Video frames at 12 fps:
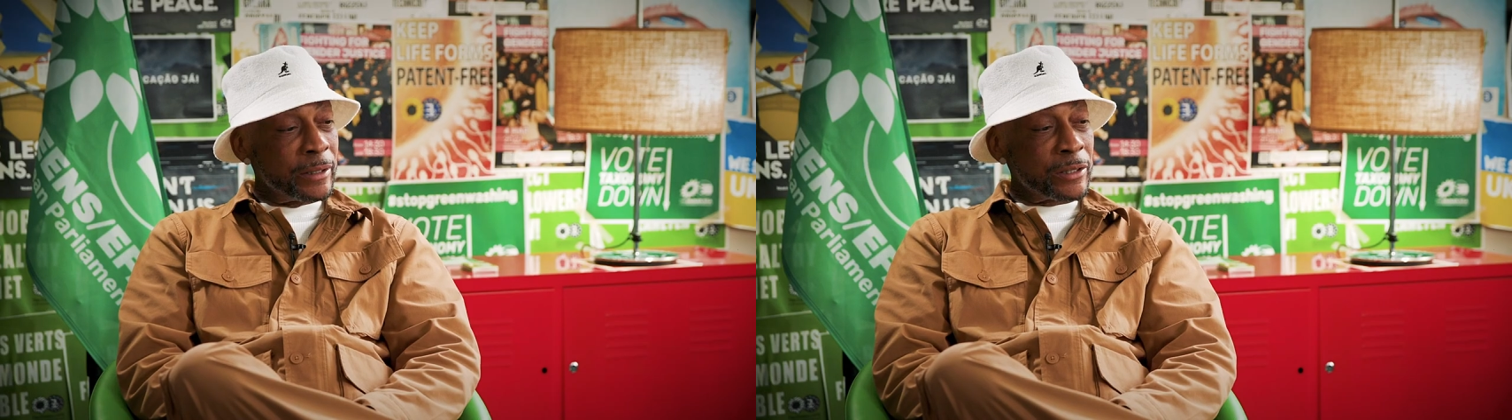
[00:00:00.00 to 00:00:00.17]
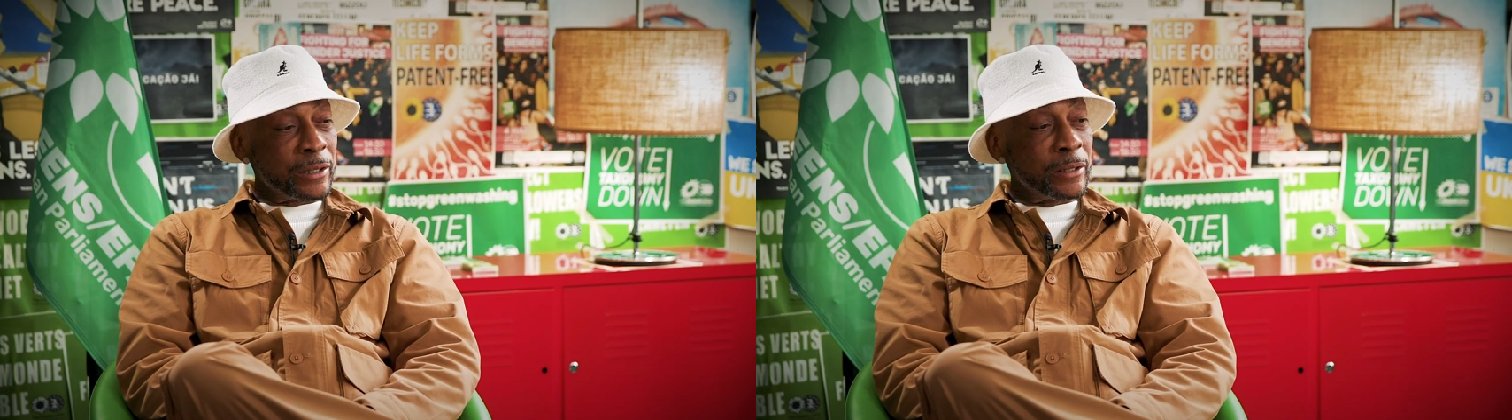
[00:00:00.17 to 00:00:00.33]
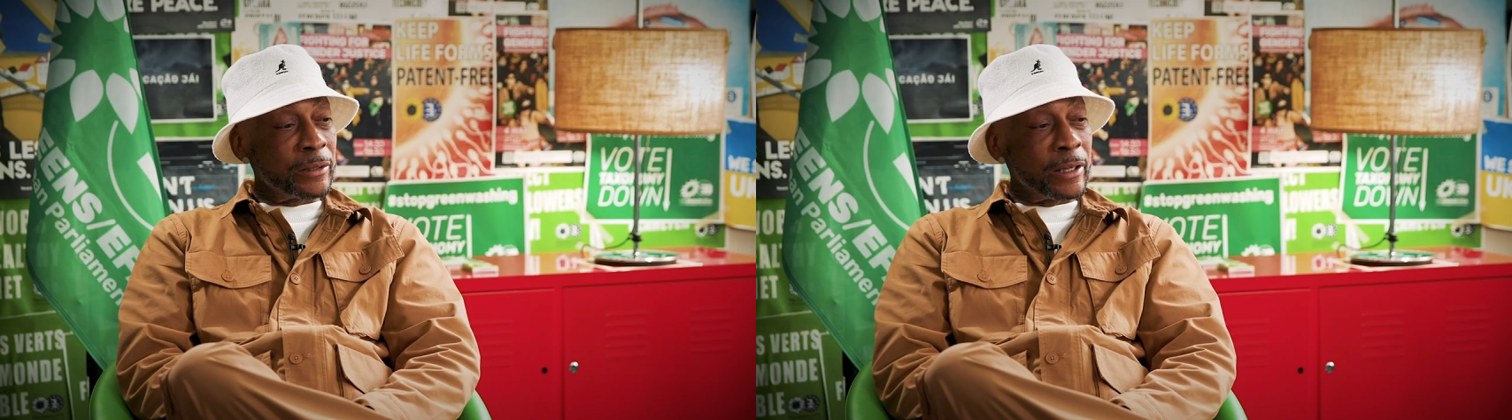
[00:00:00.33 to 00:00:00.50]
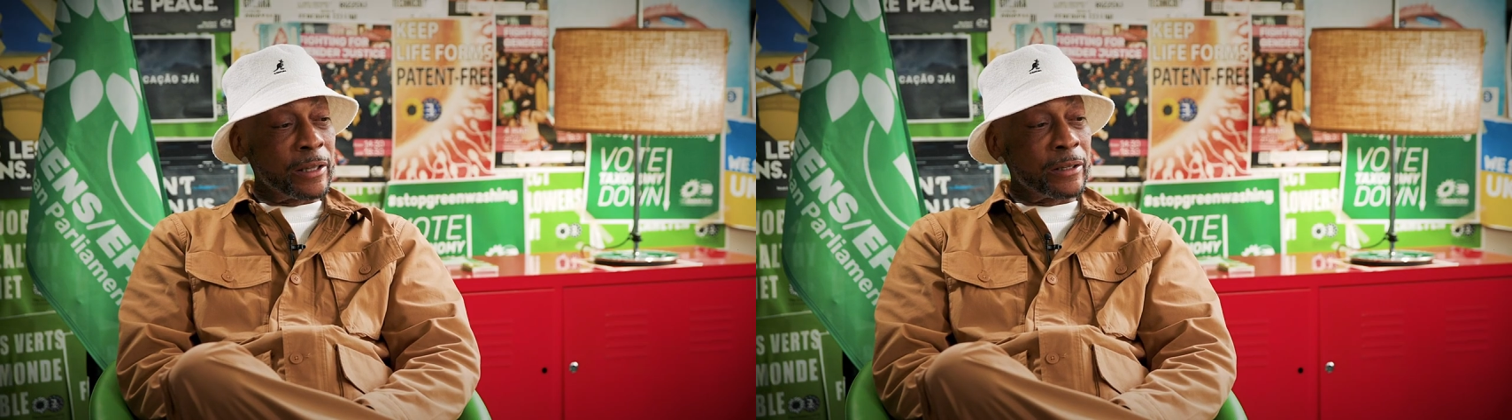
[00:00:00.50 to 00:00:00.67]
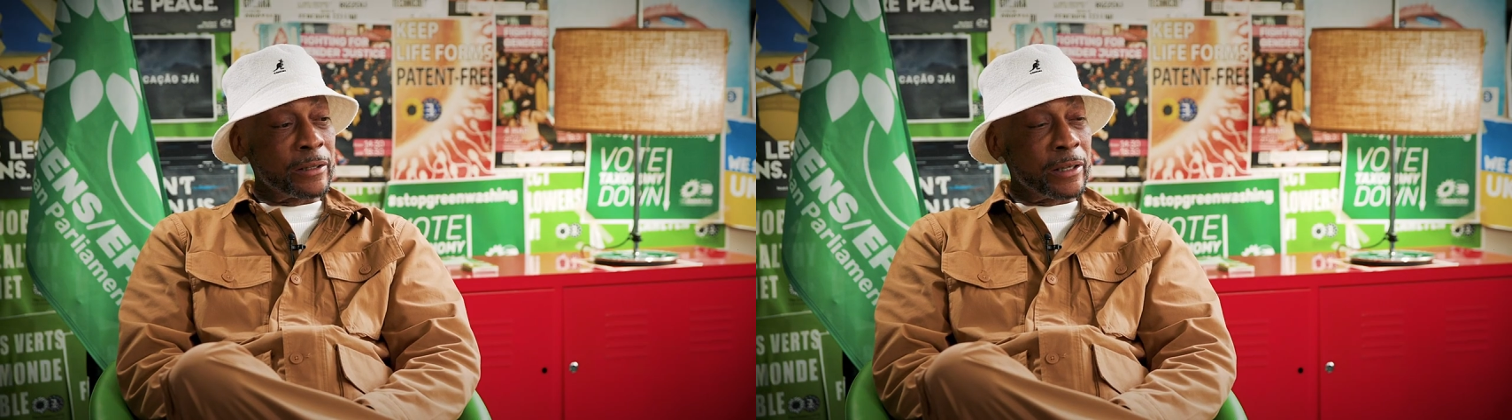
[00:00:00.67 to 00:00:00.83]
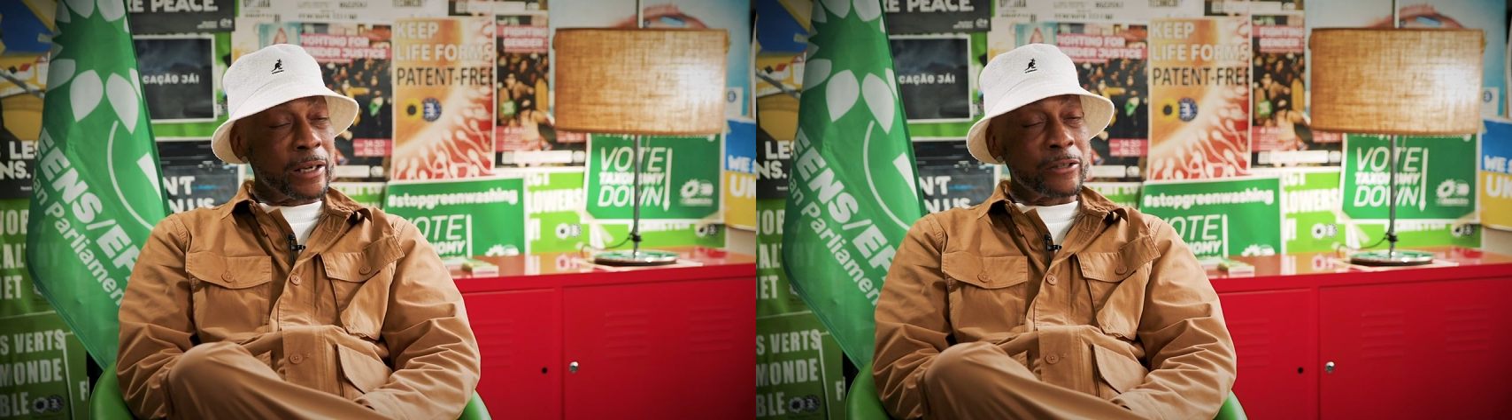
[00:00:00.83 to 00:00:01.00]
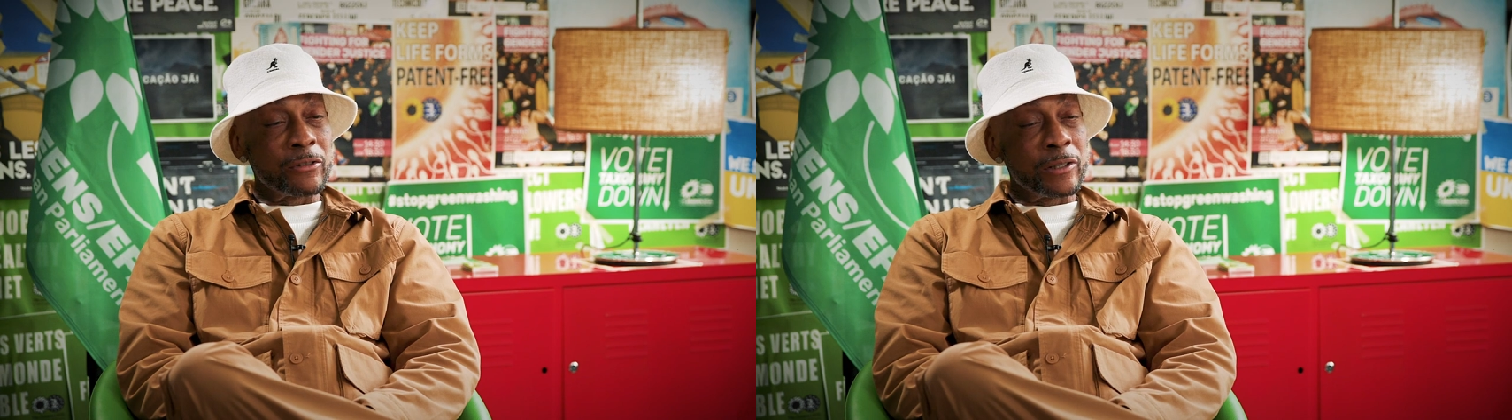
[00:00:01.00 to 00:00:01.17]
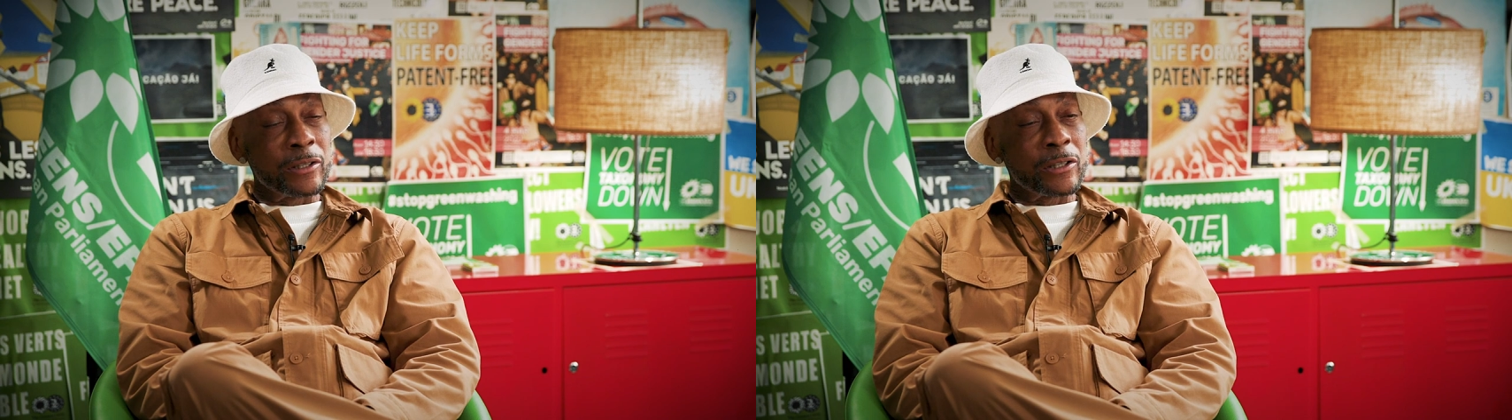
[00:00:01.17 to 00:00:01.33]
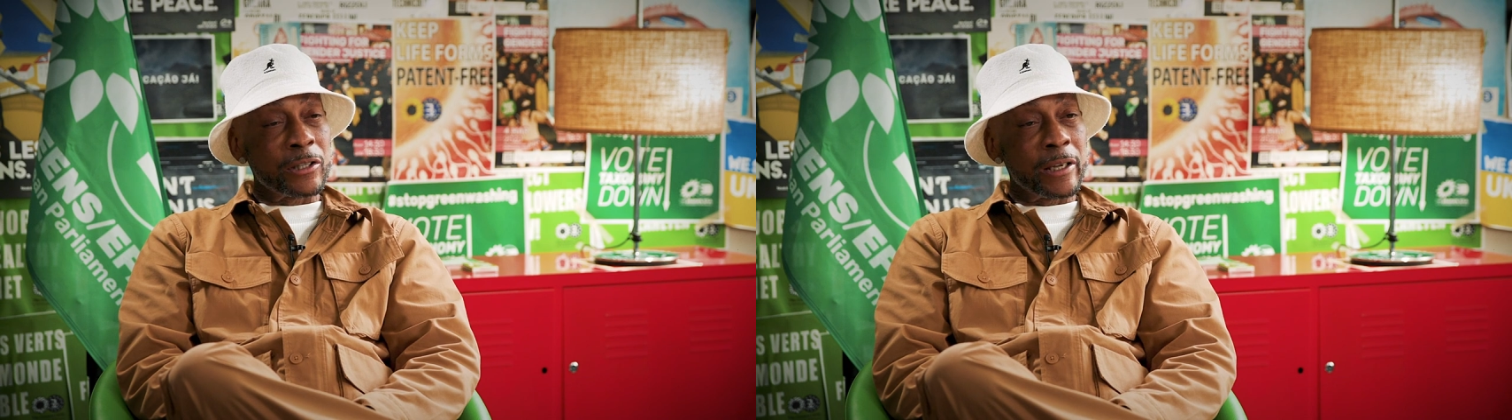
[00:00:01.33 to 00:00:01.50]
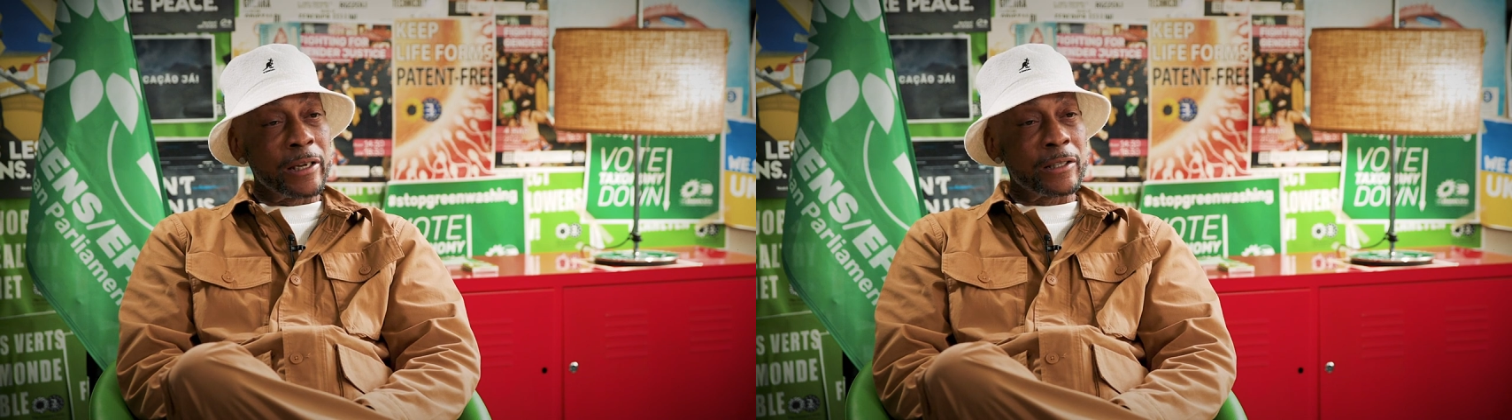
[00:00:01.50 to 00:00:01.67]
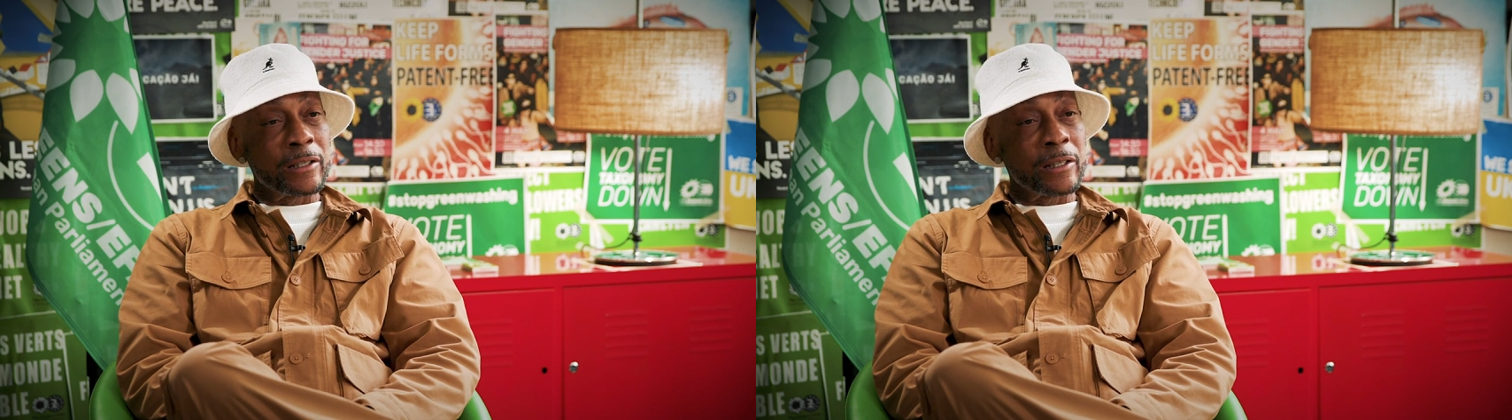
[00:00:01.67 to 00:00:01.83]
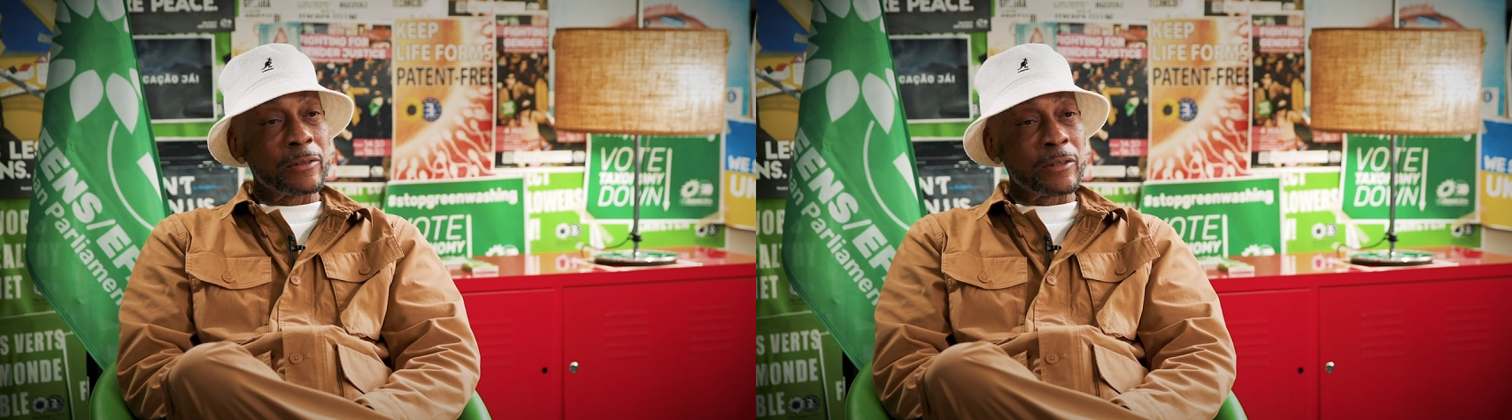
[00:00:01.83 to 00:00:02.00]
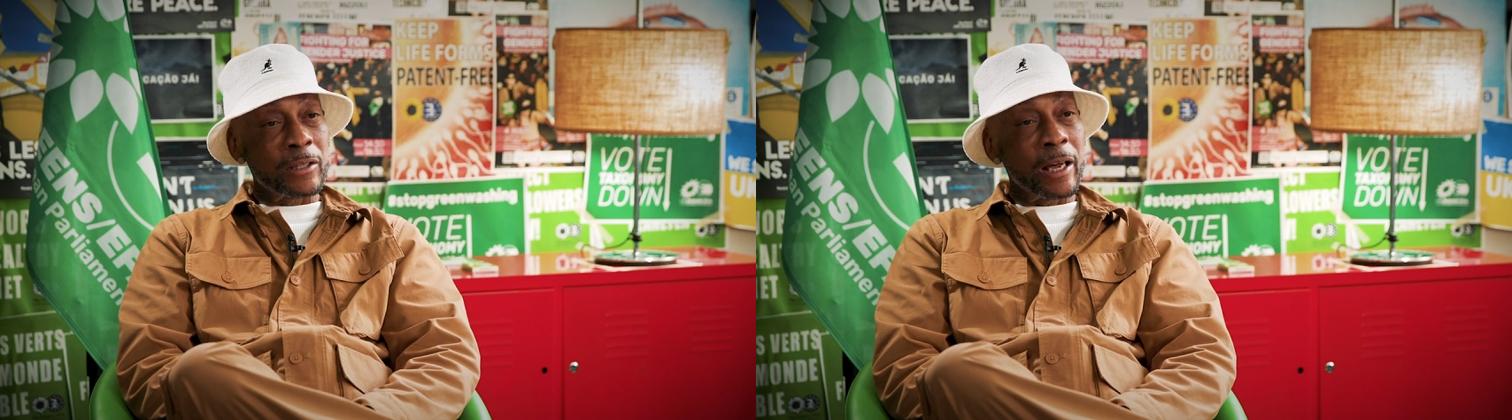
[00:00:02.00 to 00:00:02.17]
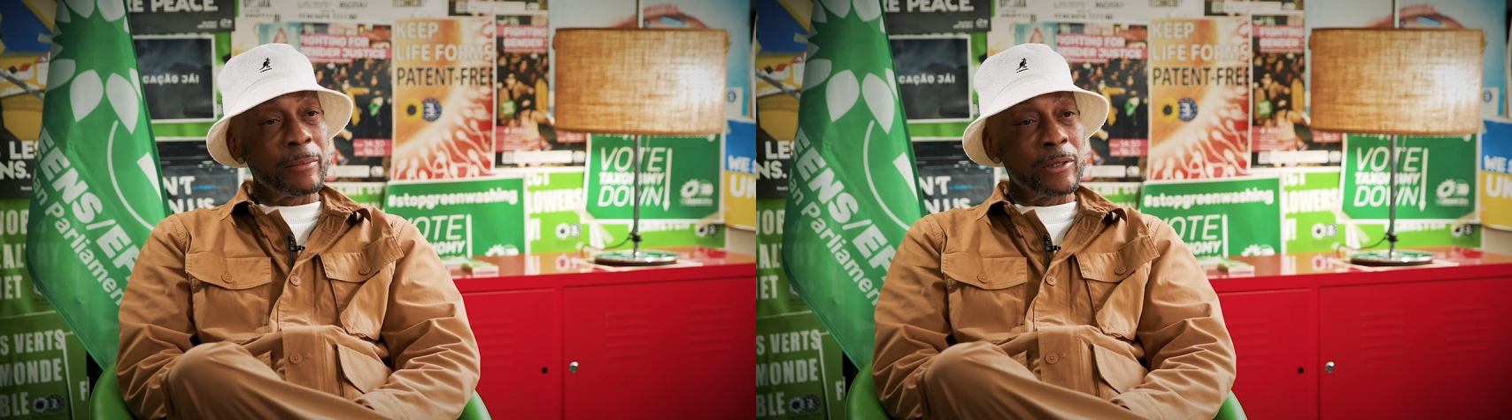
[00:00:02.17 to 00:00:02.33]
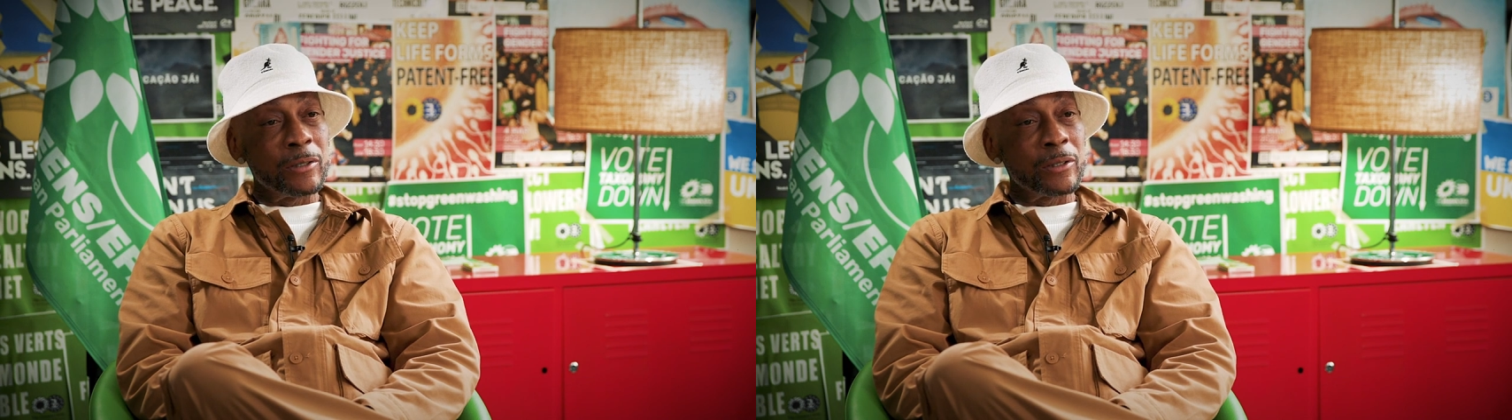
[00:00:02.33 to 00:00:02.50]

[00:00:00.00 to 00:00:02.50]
There's certain other countries and states that have stopped